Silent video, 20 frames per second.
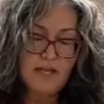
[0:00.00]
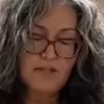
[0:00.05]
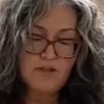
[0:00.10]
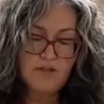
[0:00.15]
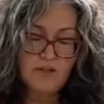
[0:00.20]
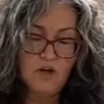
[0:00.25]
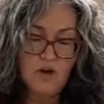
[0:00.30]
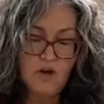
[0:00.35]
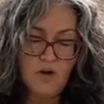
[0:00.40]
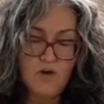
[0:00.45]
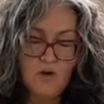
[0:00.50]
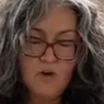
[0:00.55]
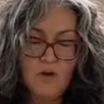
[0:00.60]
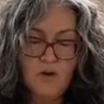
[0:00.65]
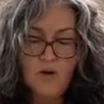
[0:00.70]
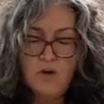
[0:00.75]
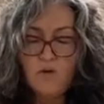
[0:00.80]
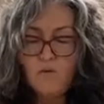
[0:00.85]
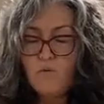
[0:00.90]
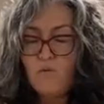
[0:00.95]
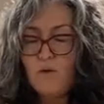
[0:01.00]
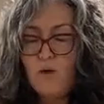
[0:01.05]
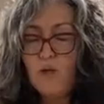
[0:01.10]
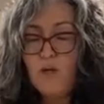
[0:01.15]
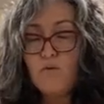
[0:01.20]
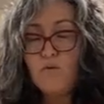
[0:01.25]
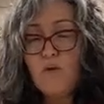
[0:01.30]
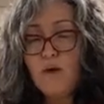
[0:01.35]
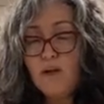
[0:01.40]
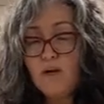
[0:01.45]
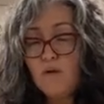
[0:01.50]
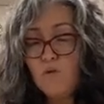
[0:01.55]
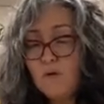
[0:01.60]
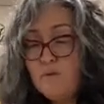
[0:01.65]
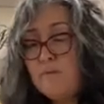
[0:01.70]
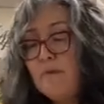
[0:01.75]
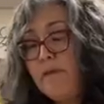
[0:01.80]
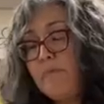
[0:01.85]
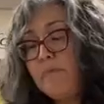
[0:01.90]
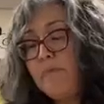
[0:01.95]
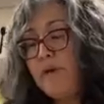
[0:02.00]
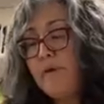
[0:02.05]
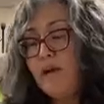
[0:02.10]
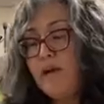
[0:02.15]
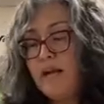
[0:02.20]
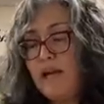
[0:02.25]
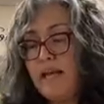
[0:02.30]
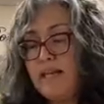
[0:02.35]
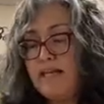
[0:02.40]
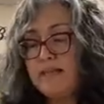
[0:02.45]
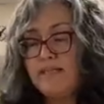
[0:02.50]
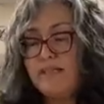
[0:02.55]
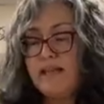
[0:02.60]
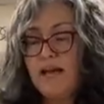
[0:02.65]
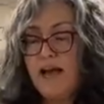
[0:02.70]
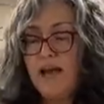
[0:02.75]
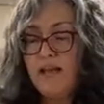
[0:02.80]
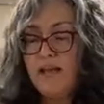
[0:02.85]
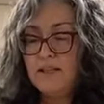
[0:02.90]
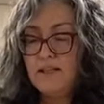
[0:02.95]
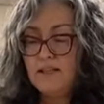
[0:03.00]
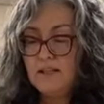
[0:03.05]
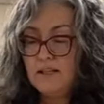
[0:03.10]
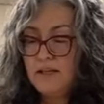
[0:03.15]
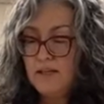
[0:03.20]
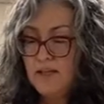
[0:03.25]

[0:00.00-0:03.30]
So What you want to remember is that